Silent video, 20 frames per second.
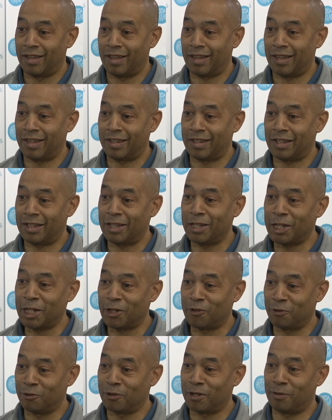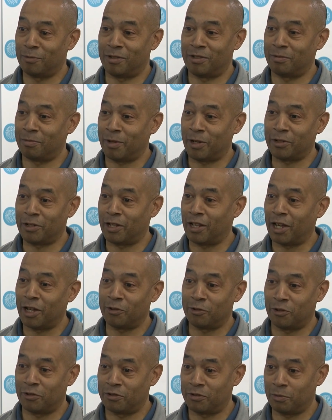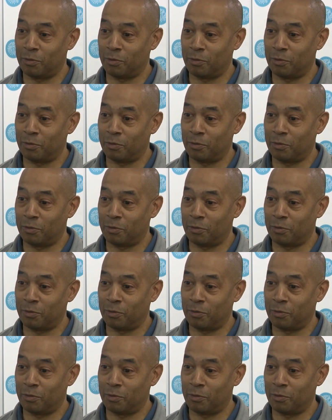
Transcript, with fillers: and the cleaning crew comes in spraying the Lysol.